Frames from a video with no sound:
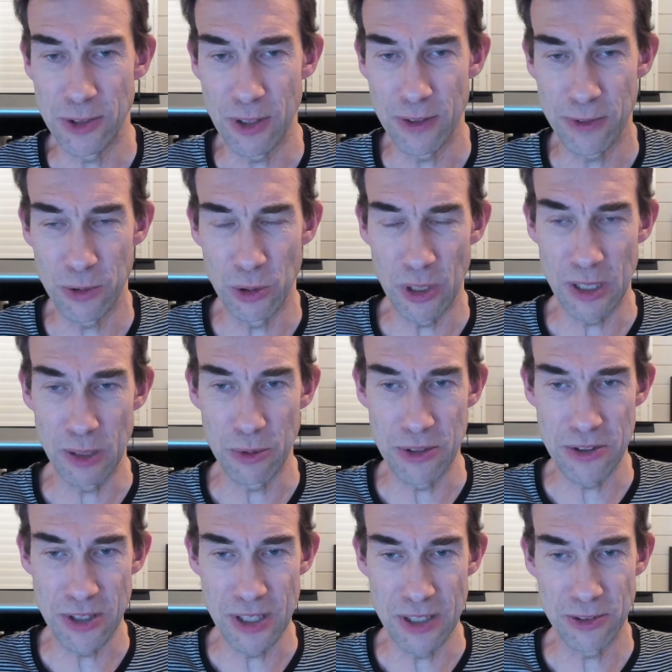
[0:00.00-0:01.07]
so I thought I
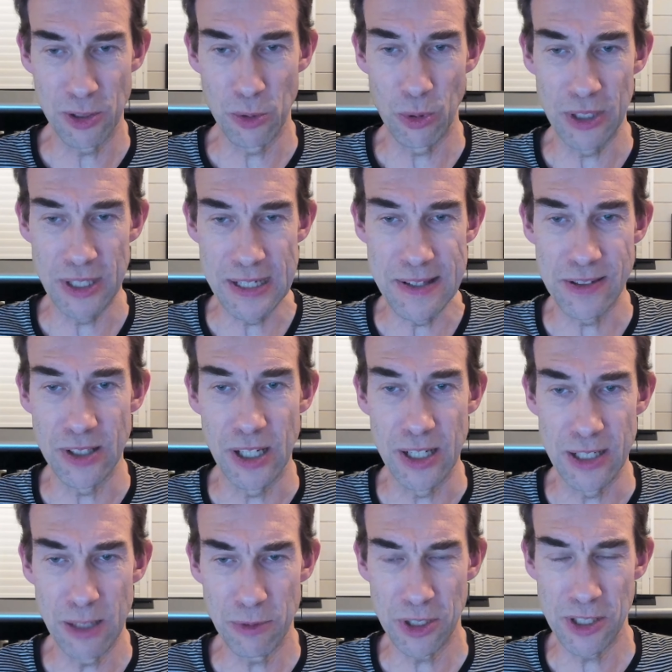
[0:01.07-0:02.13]
would do one
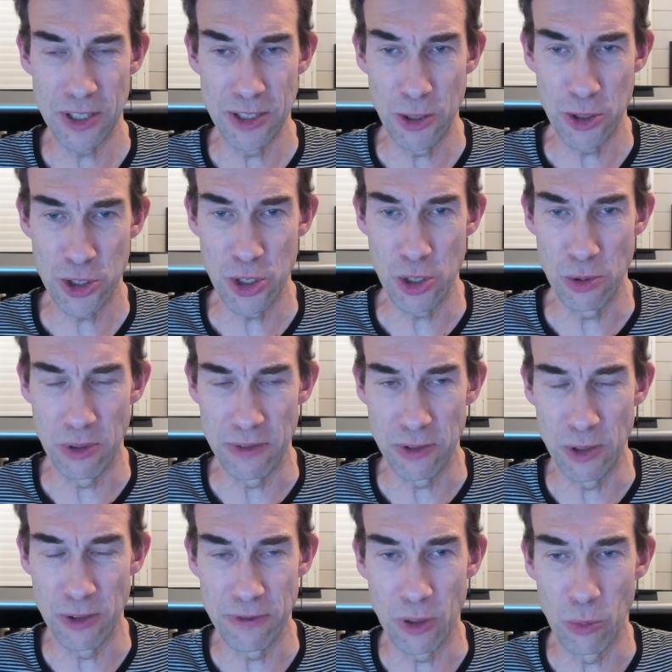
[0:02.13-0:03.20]
inside. I haven't done a new shoe
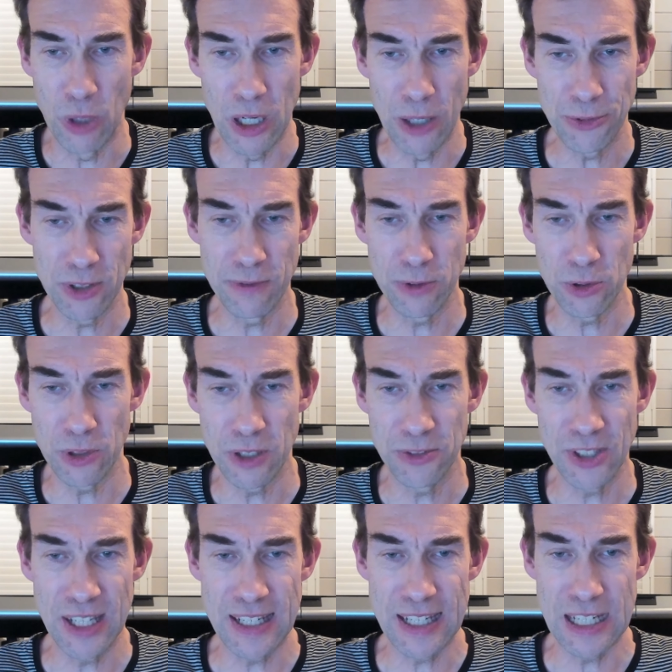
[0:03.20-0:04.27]
review for a while, so I thought
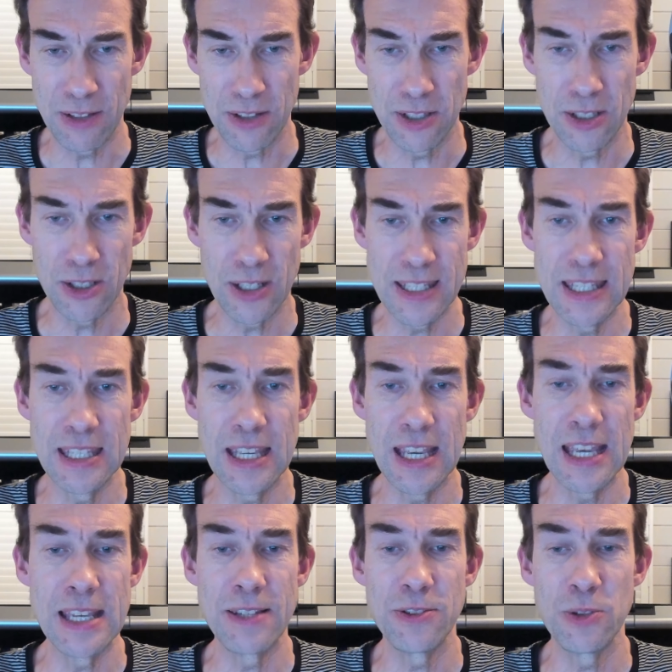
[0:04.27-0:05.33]
I'd take out the Nike
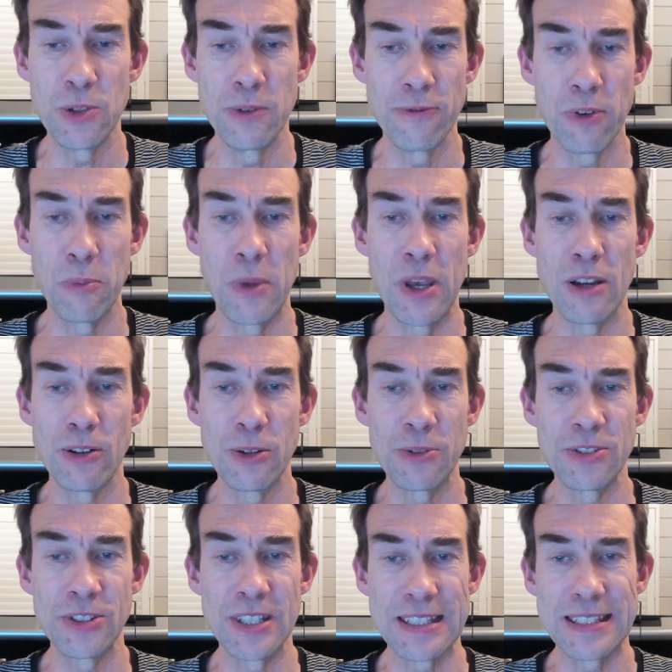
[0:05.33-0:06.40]
Air Zoom Vomero
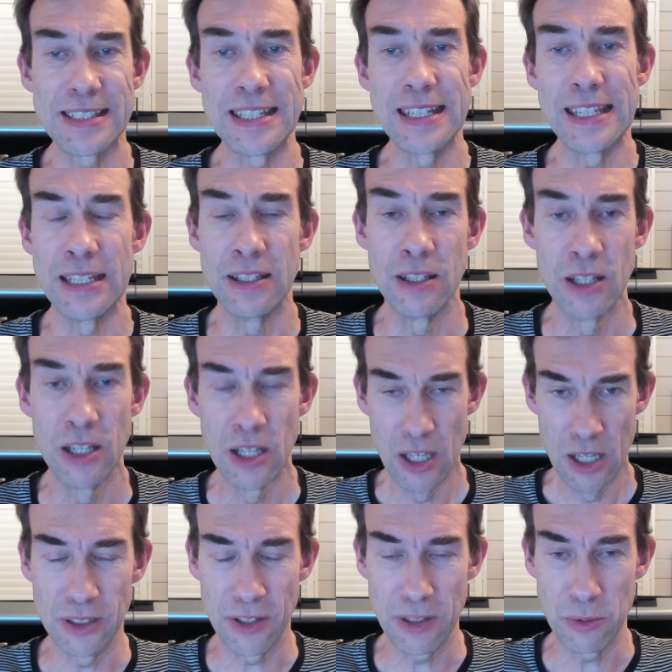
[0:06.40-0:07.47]
16.
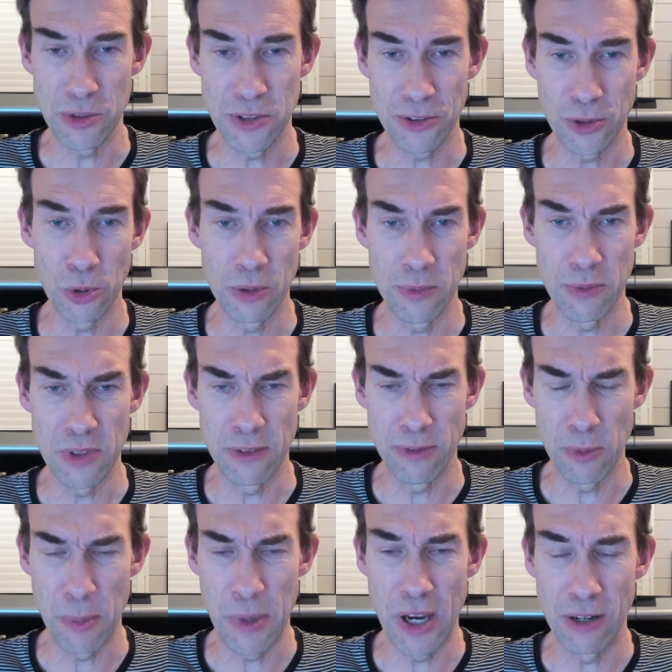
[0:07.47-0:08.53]
I think we'll just call them the
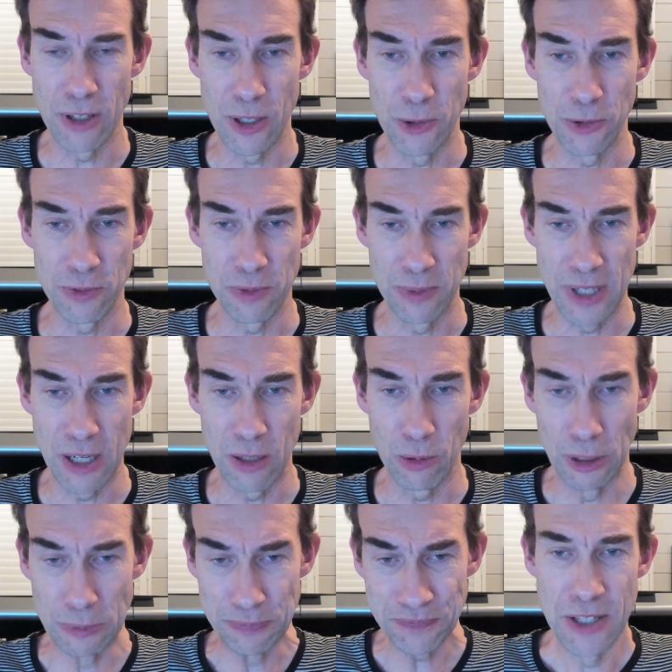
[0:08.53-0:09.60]
Vomeros from now
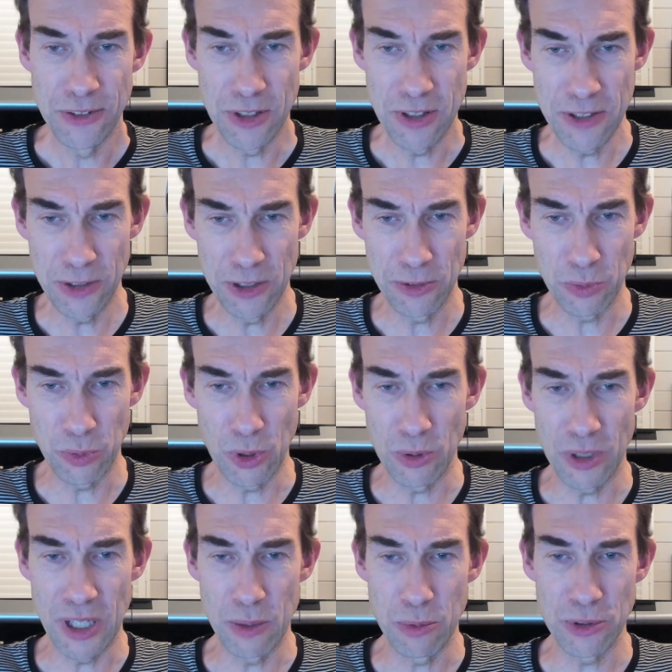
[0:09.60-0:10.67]
on. So this is
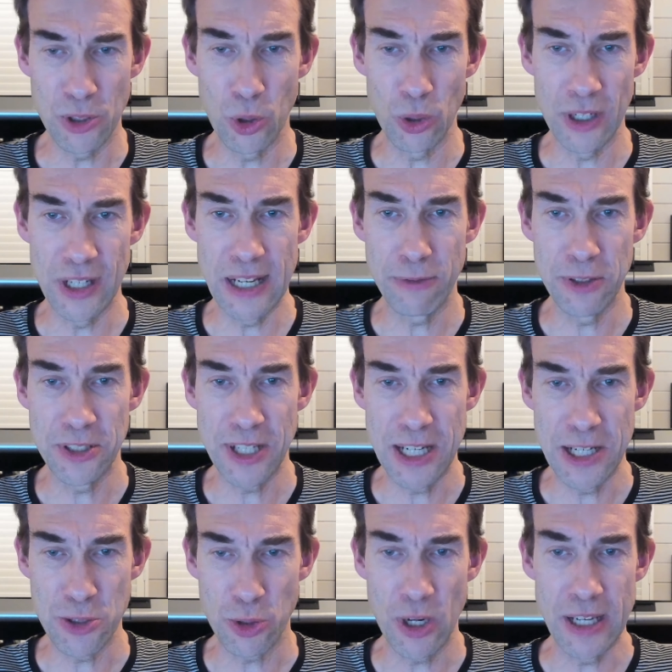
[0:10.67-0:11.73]
what I would call an
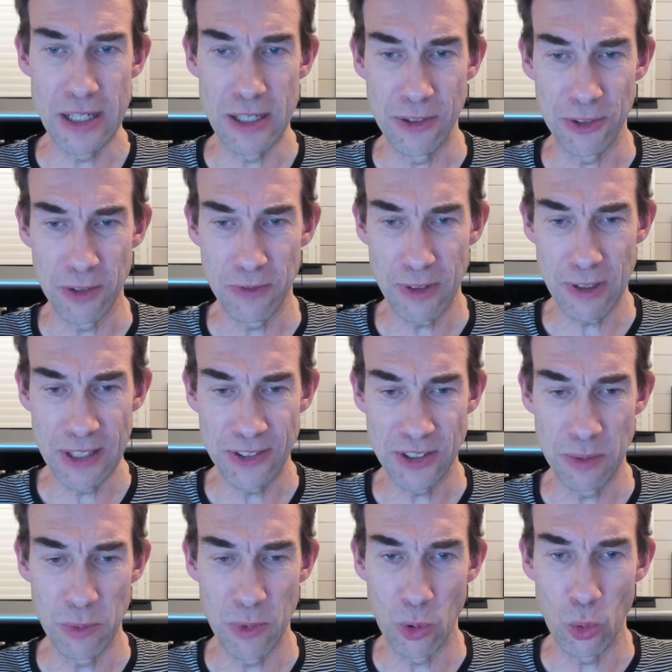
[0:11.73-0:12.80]
everyday trainer. It's a very
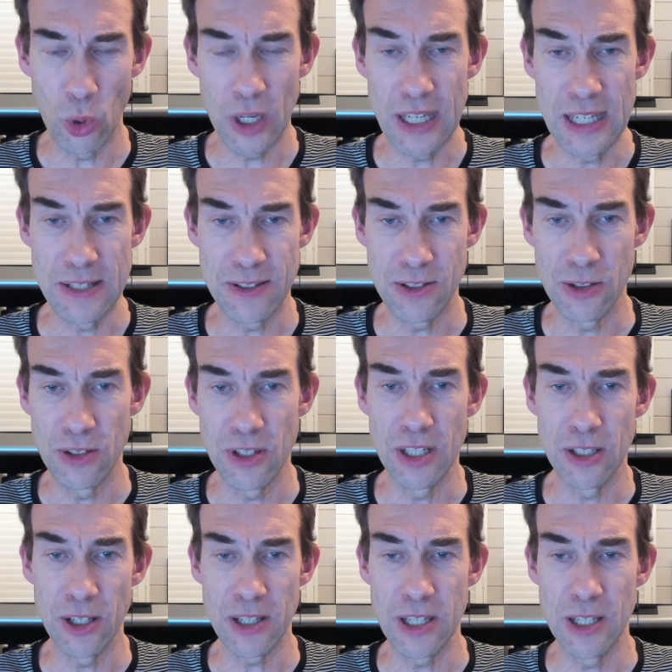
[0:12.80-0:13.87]
similar weight to
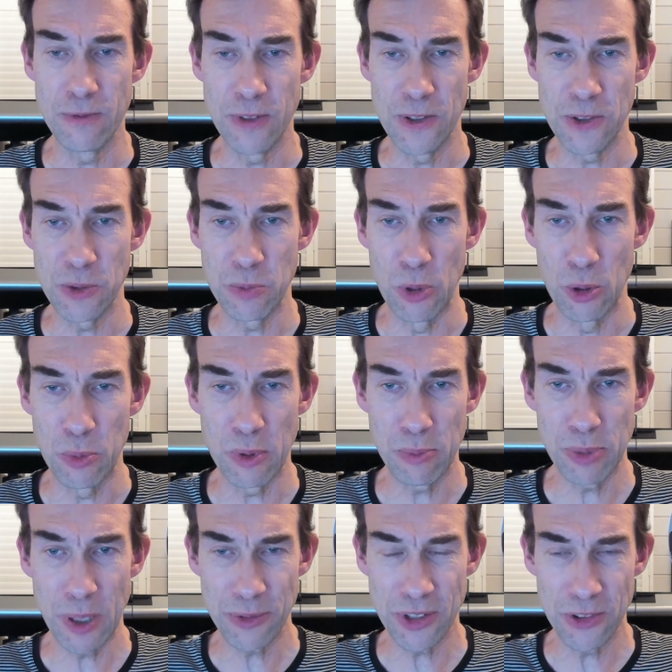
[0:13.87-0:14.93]
the Nike Invincible, but
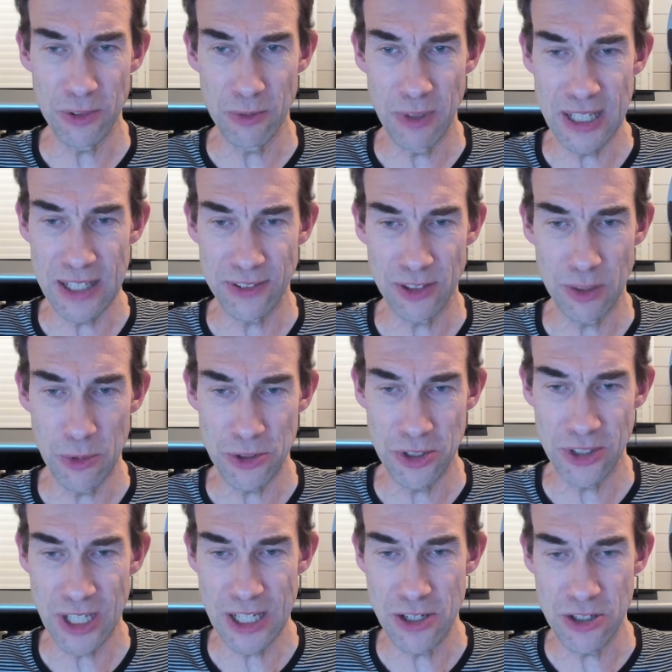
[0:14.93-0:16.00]
perhaps doesn't really get so much
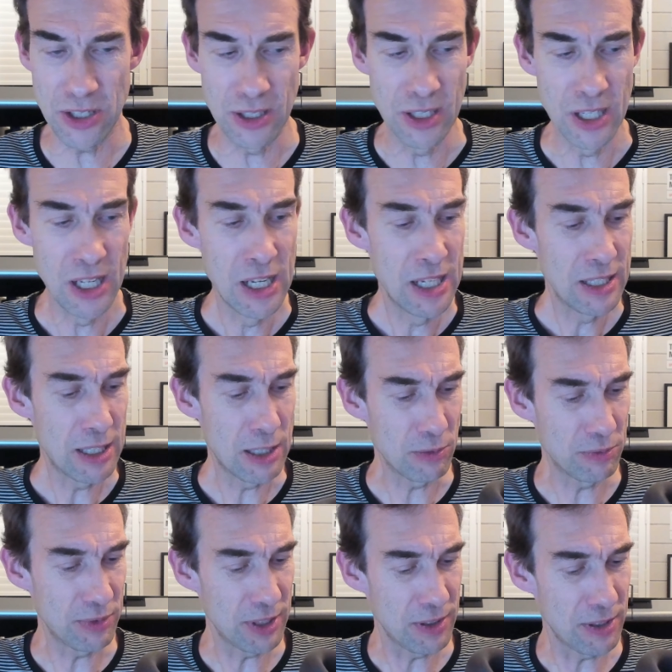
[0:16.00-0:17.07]
attention. Now
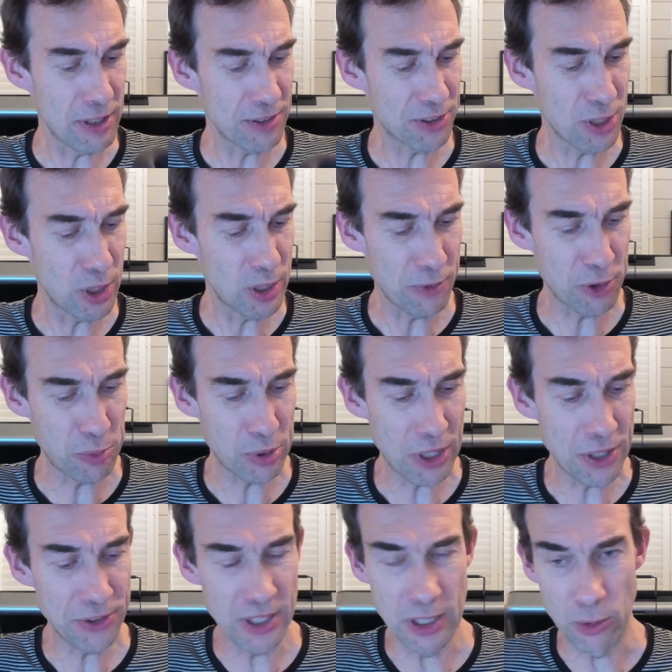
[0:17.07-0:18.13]
that's kind of
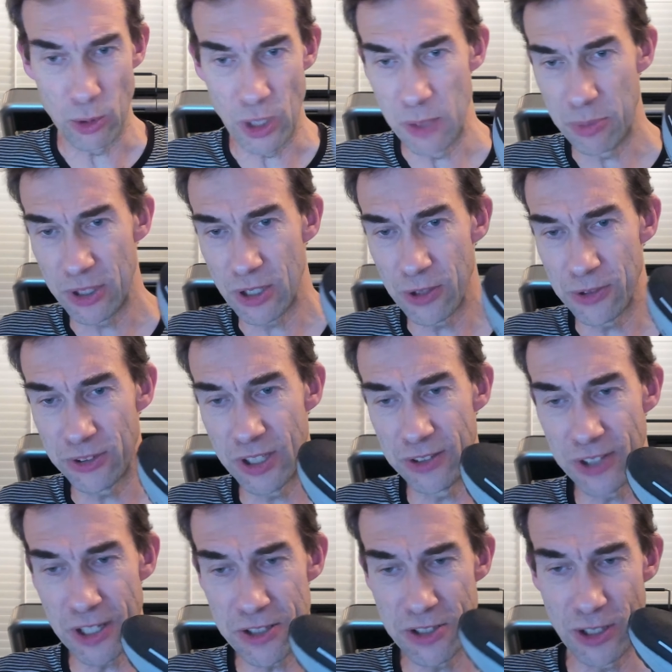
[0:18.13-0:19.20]
surprising in a way, because
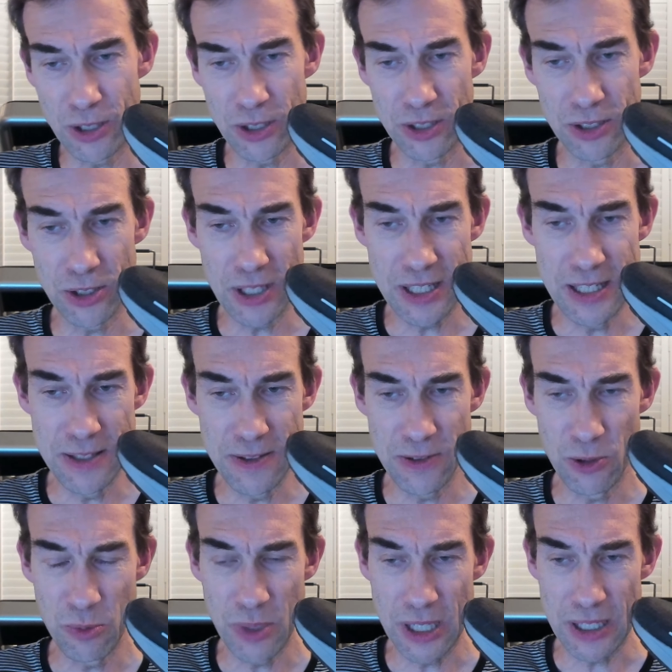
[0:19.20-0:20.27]
it's actually got a Nike
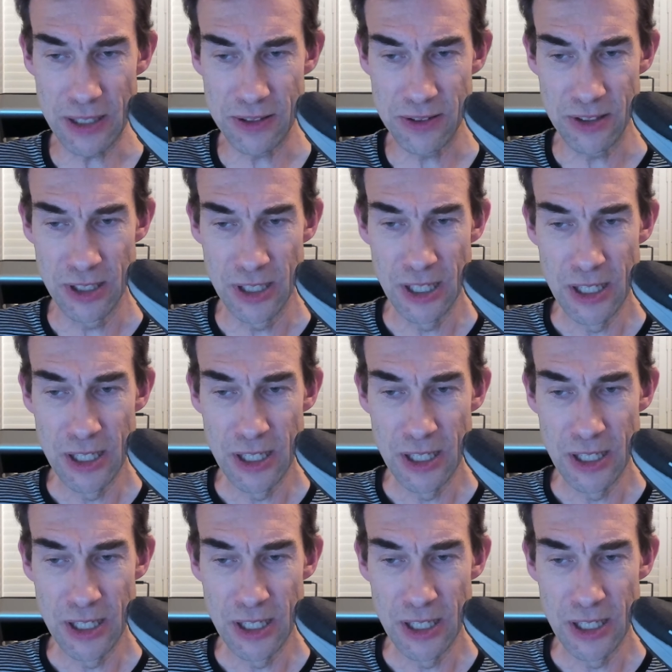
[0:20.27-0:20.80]
ZoomX